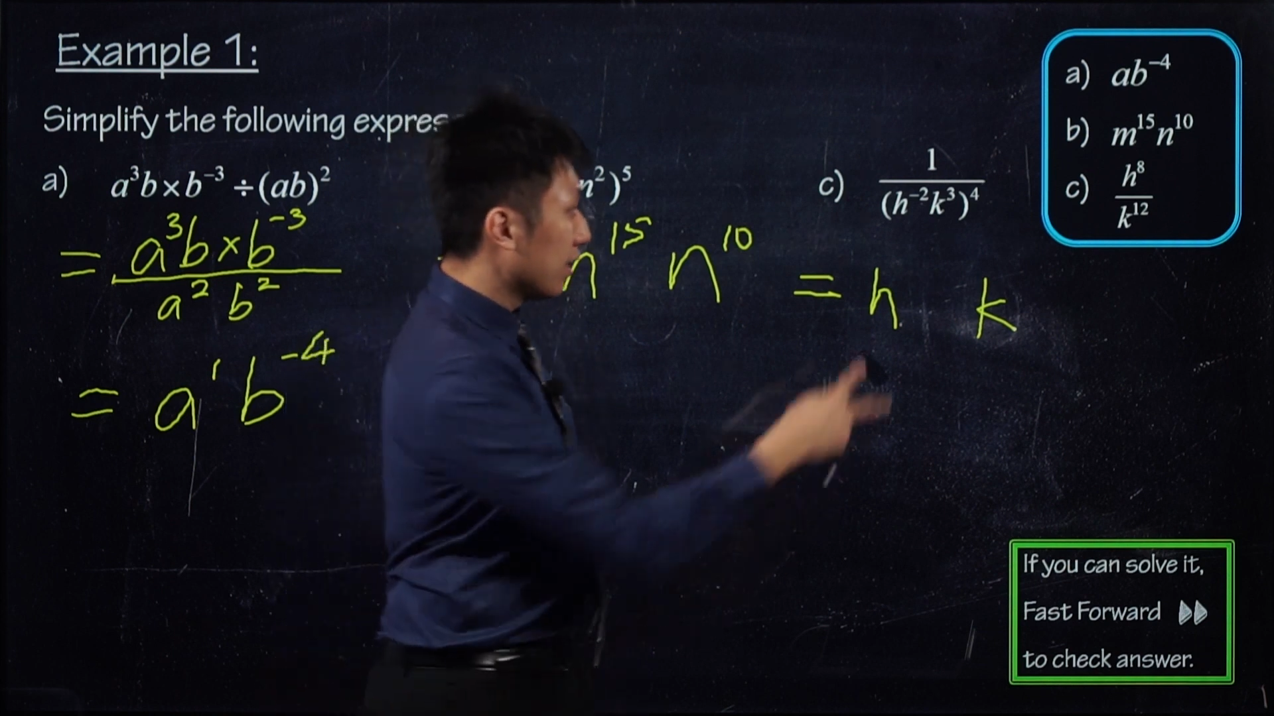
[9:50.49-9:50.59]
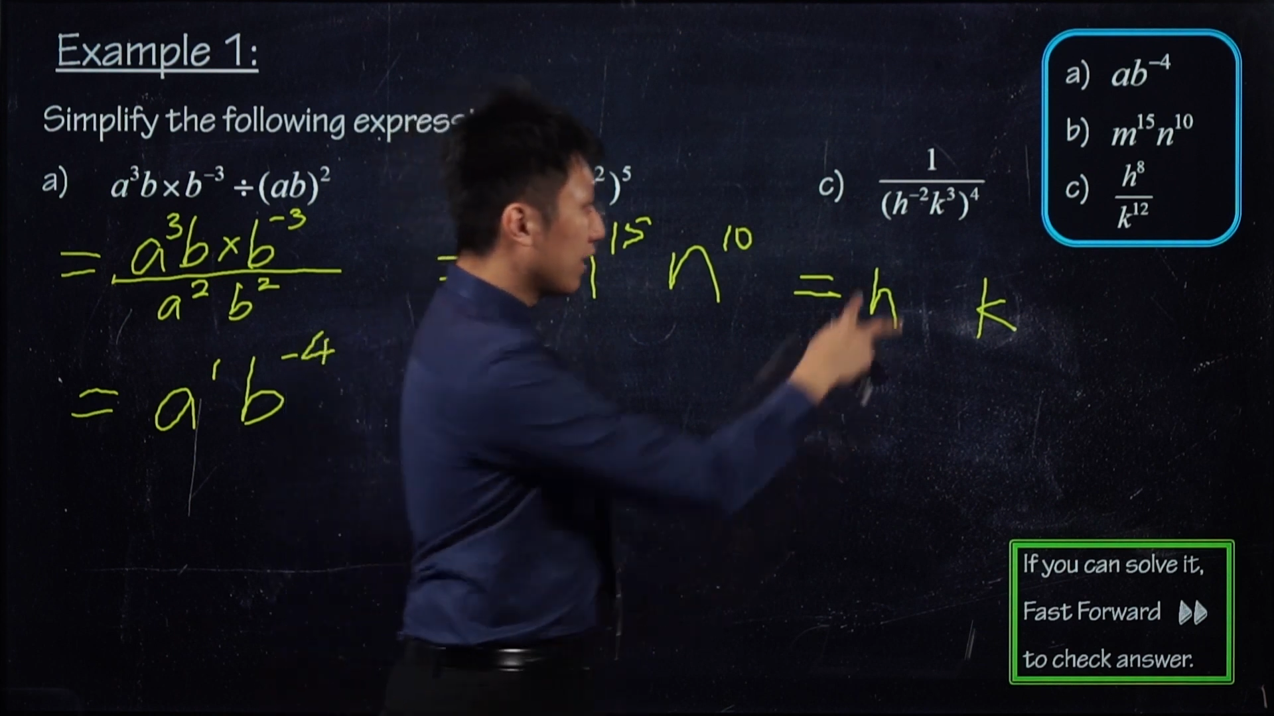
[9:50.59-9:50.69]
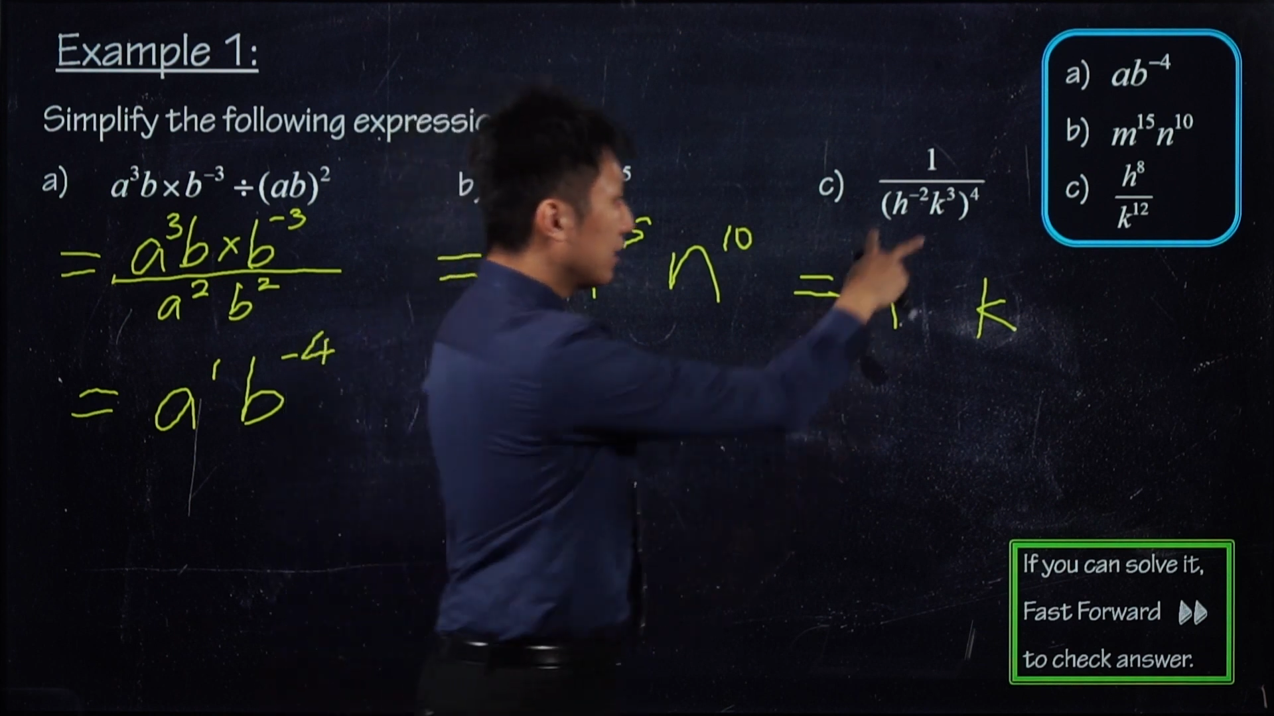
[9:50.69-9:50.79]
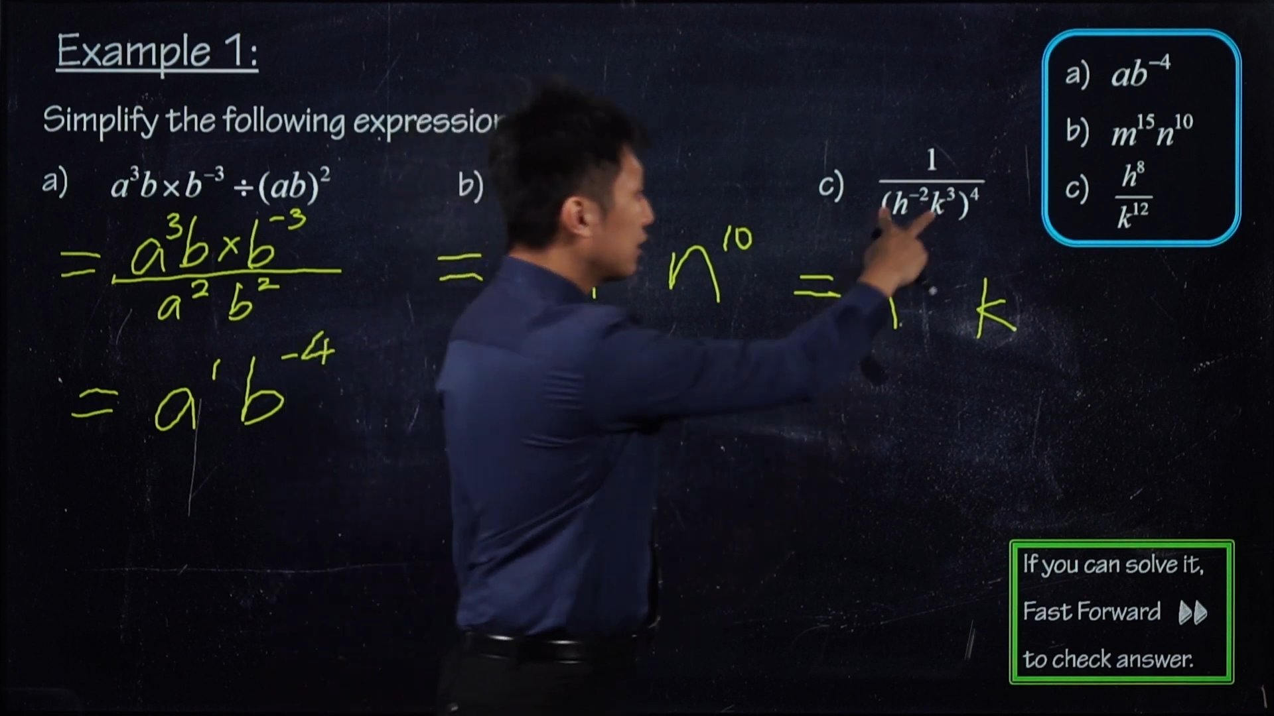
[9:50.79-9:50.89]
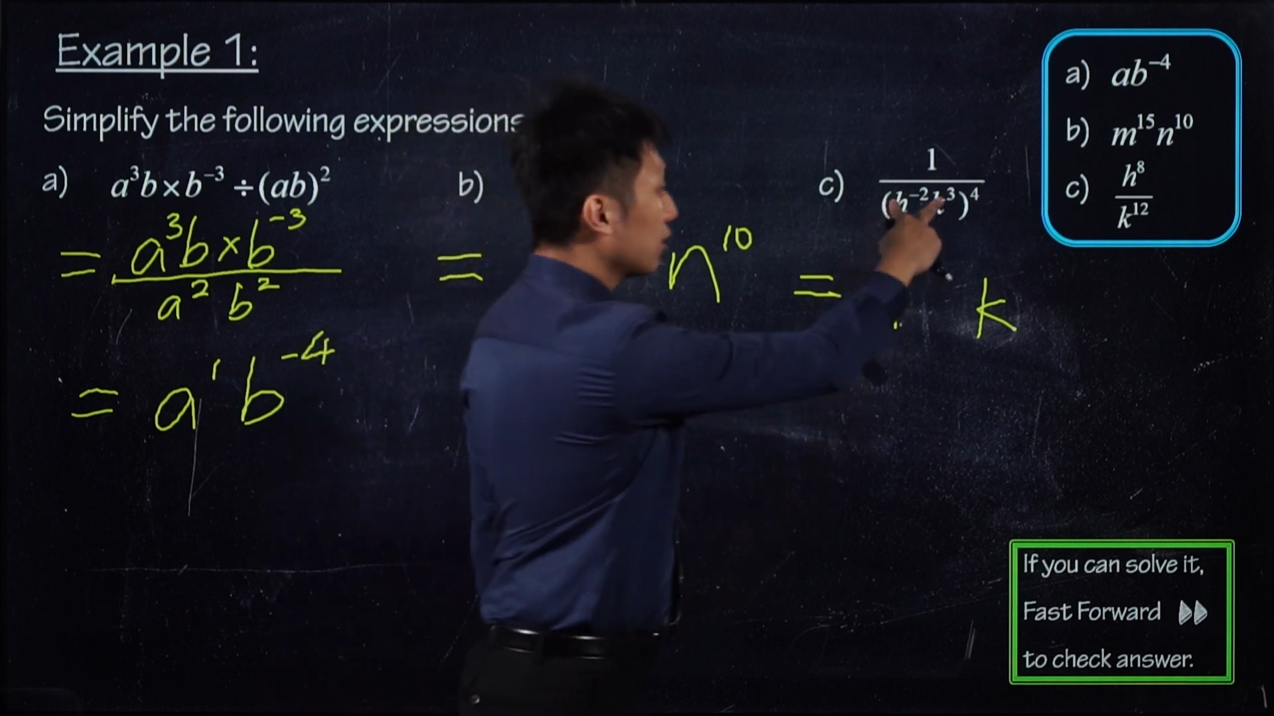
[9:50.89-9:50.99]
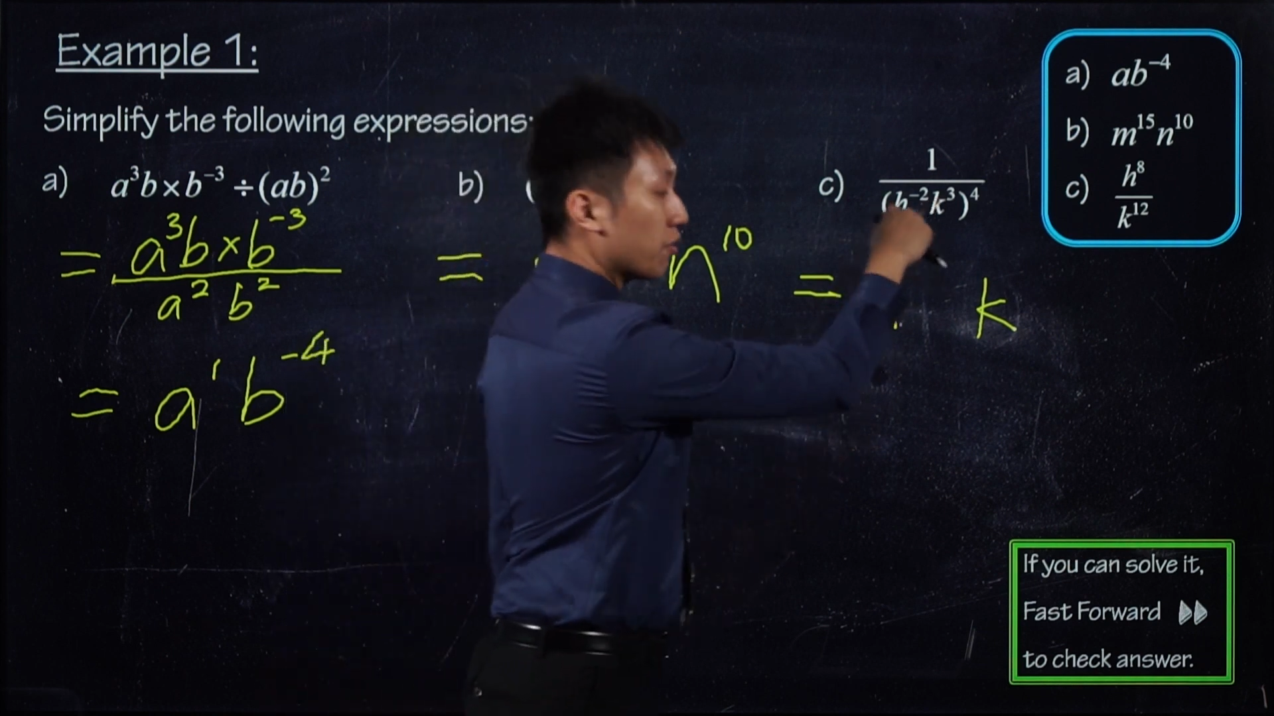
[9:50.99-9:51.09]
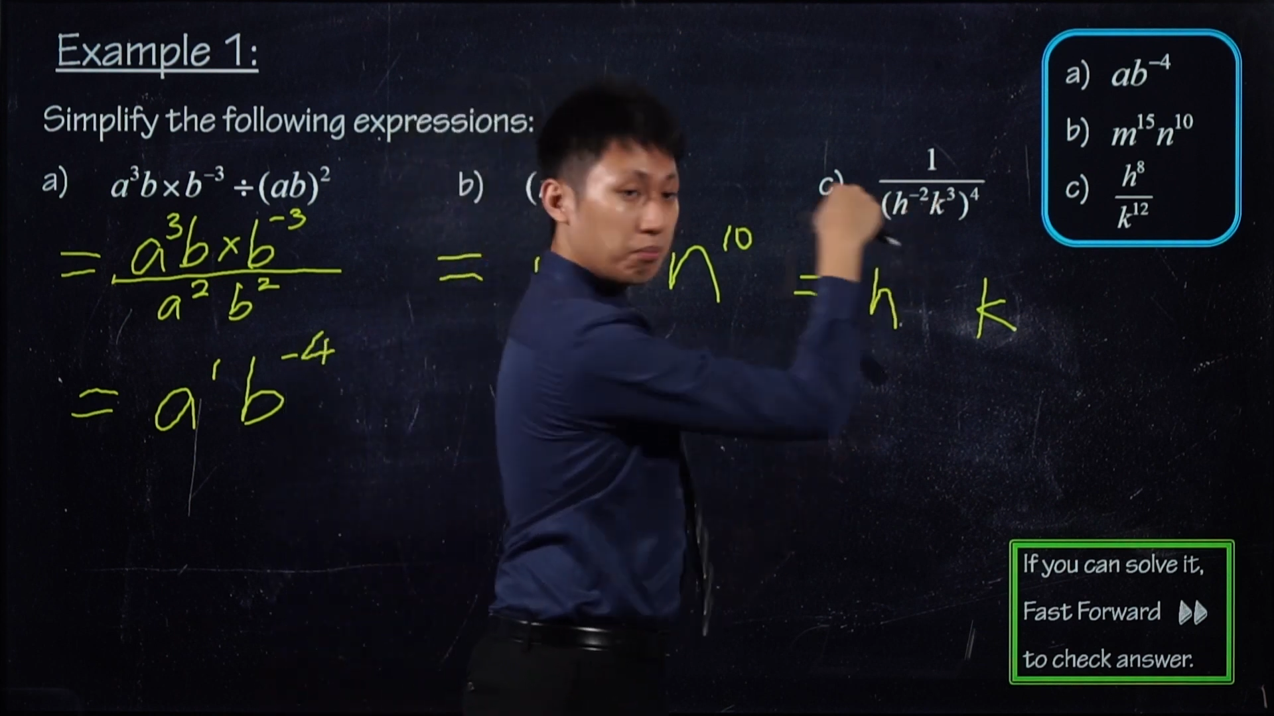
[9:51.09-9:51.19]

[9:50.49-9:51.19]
is